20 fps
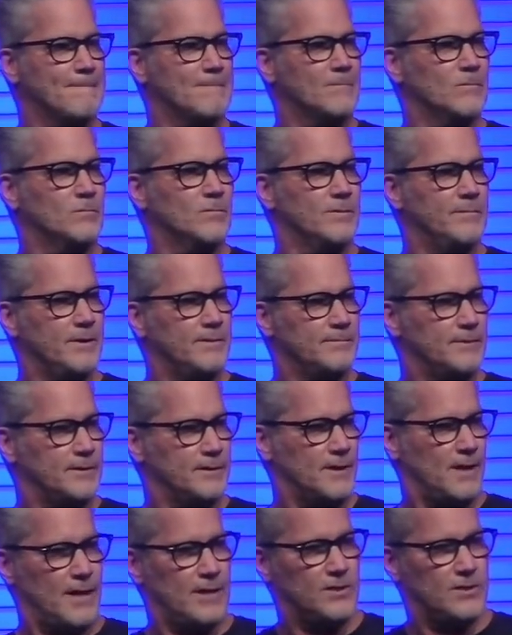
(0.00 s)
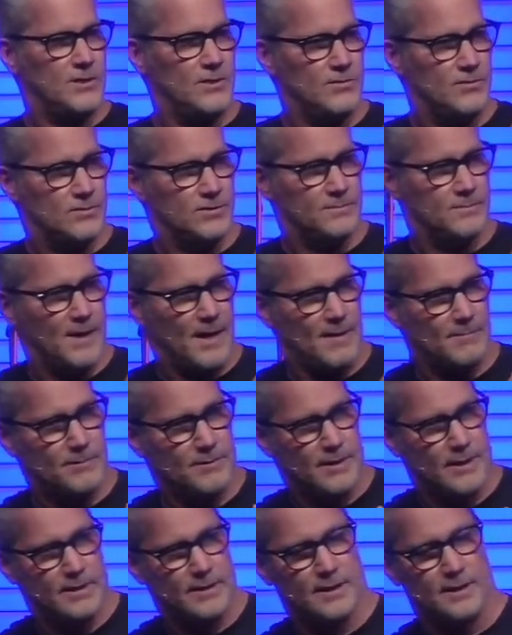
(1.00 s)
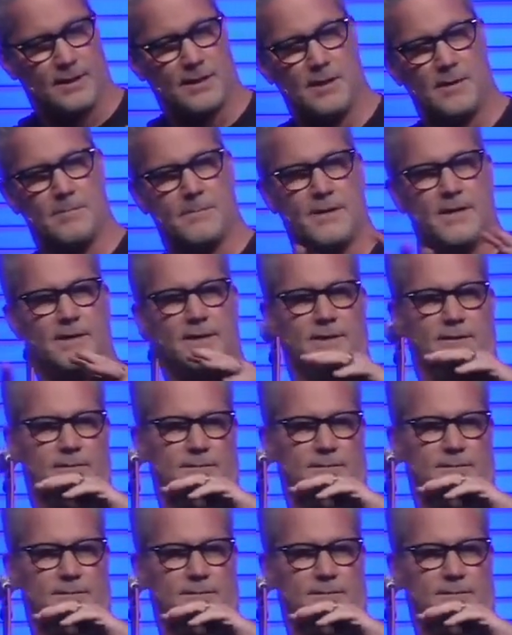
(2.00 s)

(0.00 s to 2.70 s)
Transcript: Remember, God used Babylon to come in.